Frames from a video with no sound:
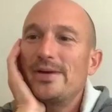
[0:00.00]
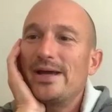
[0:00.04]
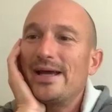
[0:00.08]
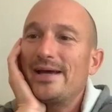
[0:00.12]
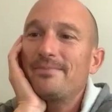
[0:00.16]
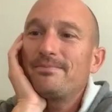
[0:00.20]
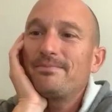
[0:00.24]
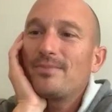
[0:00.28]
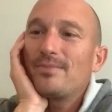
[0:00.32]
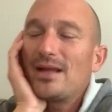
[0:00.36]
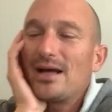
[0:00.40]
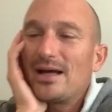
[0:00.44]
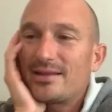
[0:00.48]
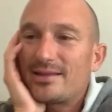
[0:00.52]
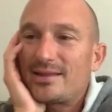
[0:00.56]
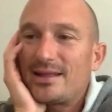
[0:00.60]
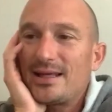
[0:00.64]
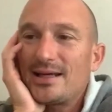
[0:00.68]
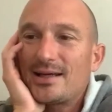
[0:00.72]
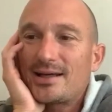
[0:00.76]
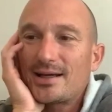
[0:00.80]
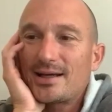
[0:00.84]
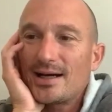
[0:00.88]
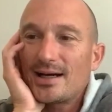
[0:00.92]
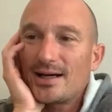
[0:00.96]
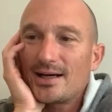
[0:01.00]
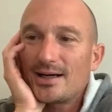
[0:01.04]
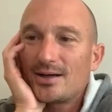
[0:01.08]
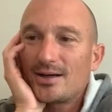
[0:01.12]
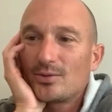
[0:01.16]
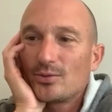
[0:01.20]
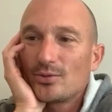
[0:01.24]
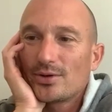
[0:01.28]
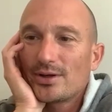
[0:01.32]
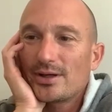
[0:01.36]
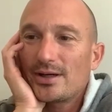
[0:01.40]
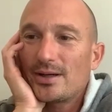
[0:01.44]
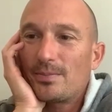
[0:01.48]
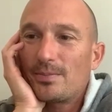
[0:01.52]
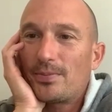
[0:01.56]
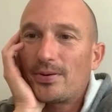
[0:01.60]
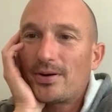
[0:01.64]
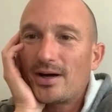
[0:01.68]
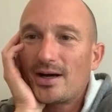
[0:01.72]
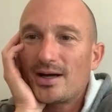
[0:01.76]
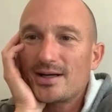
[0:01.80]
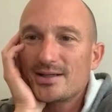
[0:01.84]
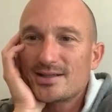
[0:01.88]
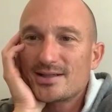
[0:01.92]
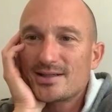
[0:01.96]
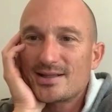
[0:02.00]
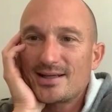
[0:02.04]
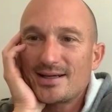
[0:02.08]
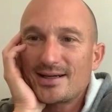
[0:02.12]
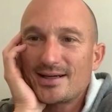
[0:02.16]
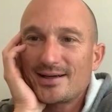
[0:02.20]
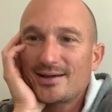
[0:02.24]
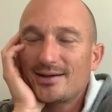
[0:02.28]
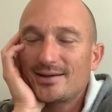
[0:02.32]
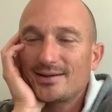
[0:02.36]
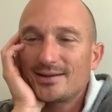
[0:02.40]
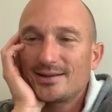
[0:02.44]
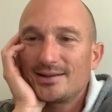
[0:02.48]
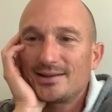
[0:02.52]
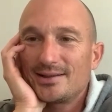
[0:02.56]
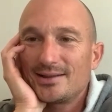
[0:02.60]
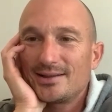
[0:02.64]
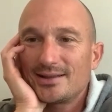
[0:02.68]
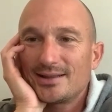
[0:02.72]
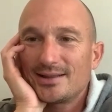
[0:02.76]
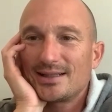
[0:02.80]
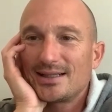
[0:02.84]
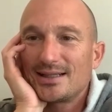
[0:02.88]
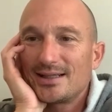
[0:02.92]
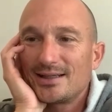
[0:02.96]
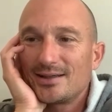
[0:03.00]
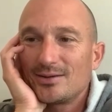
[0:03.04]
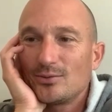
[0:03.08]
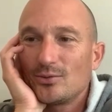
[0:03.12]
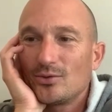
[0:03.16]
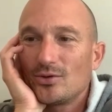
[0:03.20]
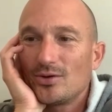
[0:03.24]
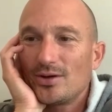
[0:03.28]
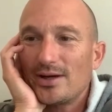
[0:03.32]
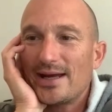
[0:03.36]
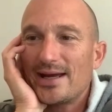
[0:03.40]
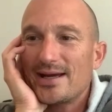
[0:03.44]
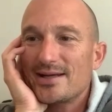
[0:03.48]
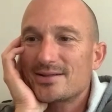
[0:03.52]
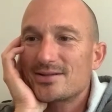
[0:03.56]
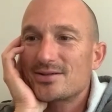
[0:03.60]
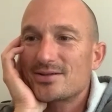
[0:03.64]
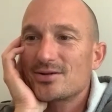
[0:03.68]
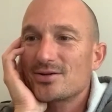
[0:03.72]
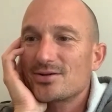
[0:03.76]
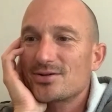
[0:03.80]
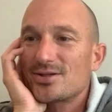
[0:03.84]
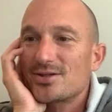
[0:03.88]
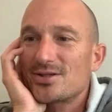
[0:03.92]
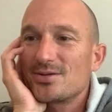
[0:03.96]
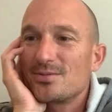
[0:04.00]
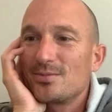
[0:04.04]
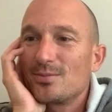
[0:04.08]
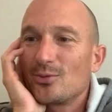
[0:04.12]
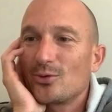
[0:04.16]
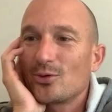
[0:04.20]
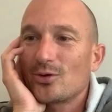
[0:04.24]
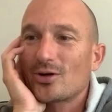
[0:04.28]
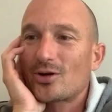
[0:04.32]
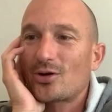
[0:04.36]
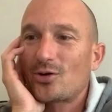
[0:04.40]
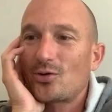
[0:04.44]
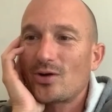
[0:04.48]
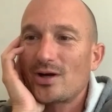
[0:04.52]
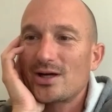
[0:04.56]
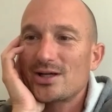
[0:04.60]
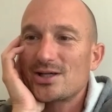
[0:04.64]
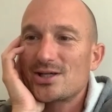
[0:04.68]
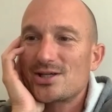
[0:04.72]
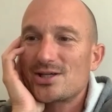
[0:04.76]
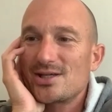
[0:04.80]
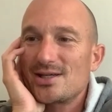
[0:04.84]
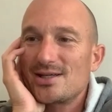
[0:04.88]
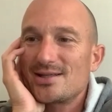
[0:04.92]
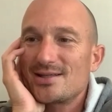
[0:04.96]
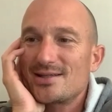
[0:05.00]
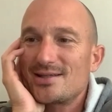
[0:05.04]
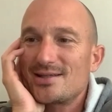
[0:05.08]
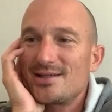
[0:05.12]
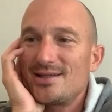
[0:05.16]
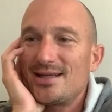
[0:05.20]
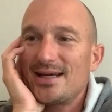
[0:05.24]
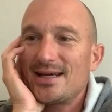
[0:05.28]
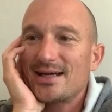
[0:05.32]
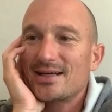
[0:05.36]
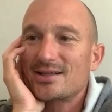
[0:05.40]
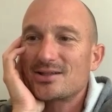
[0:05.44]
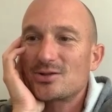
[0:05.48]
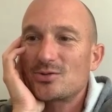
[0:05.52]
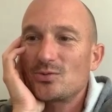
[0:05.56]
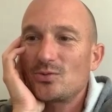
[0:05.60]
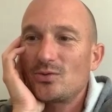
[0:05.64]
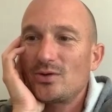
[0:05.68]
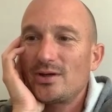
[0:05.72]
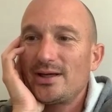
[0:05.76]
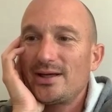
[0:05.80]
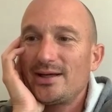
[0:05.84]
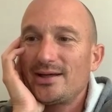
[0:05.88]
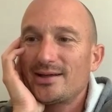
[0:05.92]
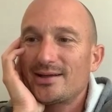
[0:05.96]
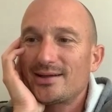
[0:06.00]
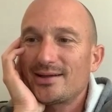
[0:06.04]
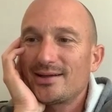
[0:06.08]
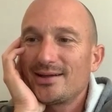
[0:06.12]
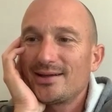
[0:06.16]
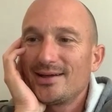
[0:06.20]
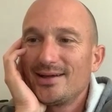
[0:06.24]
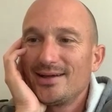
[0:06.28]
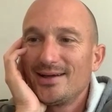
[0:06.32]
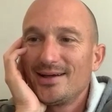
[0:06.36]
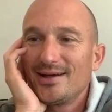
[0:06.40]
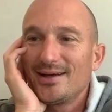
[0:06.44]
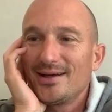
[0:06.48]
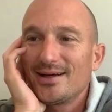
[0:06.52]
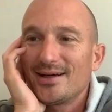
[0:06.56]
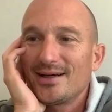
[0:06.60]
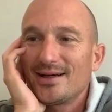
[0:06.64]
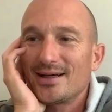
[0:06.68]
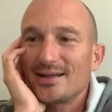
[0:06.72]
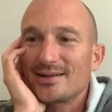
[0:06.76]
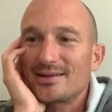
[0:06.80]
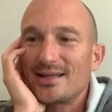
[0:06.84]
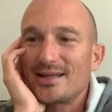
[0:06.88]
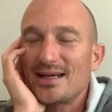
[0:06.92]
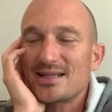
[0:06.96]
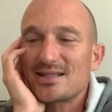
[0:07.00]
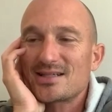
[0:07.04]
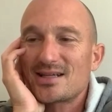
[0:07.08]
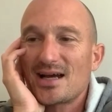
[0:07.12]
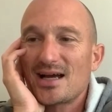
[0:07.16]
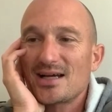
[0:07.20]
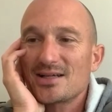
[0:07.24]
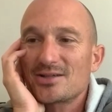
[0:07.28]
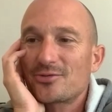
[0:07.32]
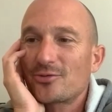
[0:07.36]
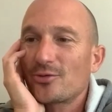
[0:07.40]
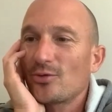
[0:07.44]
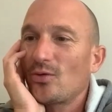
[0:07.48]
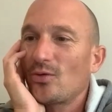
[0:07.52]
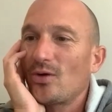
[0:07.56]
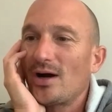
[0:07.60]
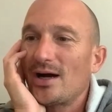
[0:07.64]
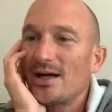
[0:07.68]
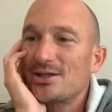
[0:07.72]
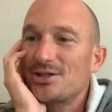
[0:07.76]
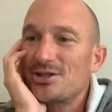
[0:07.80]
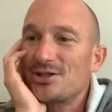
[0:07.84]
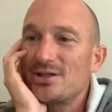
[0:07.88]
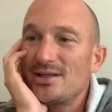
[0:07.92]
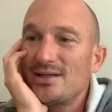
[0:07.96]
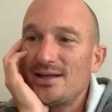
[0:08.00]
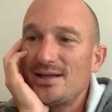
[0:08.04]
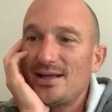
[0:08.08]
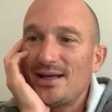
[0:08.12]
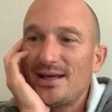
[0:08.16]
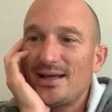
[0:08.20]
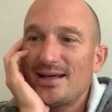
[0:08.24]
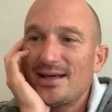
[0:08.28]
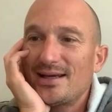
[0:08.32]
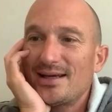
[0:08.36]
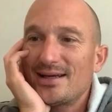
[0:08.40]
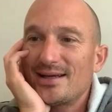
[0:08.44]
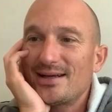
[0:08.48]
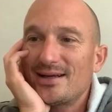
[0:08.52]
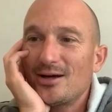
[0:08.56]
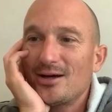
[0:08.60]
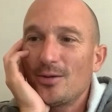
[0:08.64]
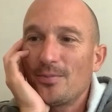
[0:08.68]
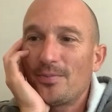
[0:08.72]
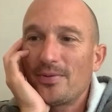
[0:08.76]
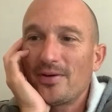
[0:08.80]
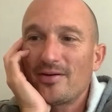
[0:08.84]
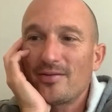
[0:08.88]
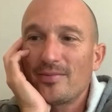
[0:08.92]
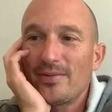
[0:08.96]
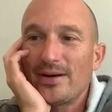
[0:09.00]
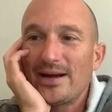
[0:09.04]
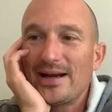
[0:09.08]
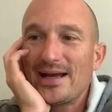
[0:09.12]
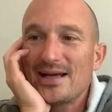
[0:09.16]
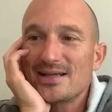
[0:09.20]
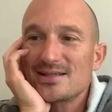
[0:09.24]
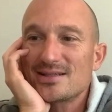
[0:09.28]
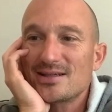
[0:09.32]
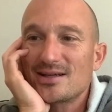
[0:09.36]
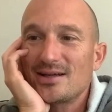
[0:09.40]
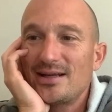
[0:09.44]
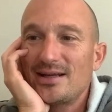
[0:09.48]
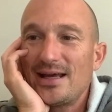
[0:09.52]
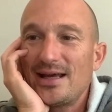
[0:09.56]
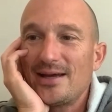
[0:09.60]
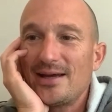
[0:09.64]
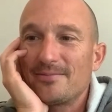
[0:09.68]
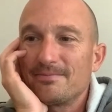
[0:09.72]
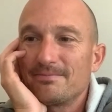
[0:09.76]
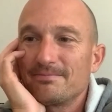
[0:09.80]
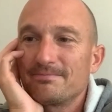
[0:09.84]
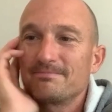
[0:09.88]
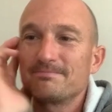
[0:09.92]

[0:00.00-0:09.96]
man. I think we're going to pause there and we'll answer some more questions next week. Thanks guys for watching, and hope everybody has a good day.